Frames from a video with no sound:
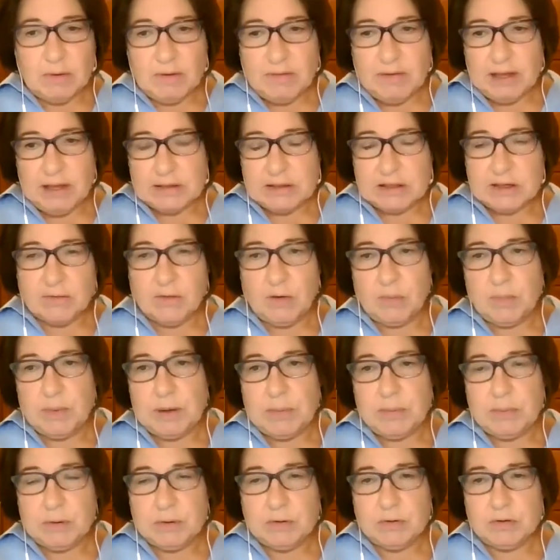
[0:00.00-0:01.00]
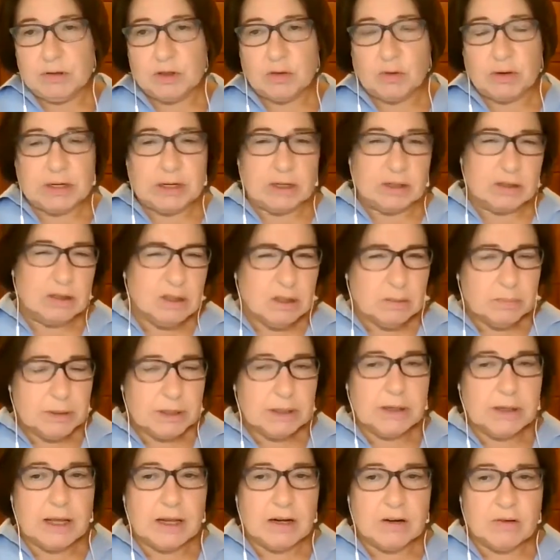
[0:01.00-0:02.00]
We've had several people who joined a little
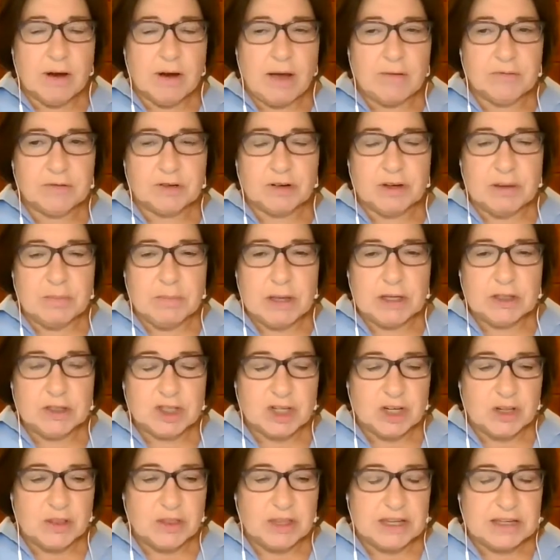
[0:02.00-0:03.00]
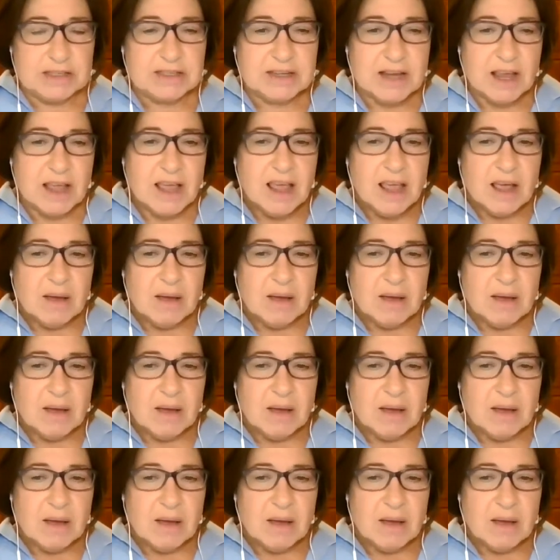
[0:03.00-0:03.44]
bit later after he mentioned this,